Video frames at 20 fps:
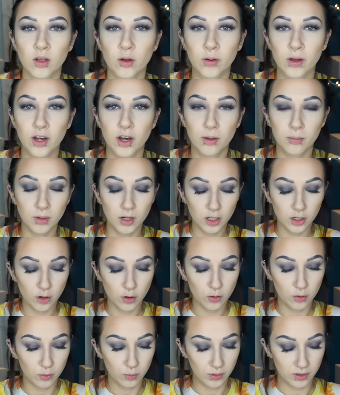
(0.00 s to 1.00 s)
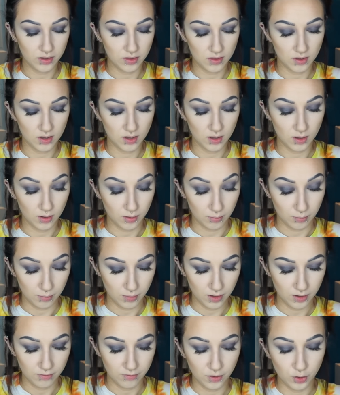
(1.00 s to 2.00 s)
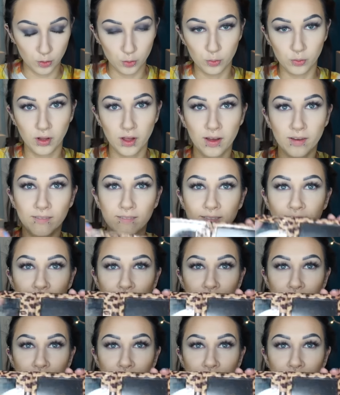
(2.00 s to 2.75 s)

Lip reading: Okay, now I'm gonna go in with Benefit Hoola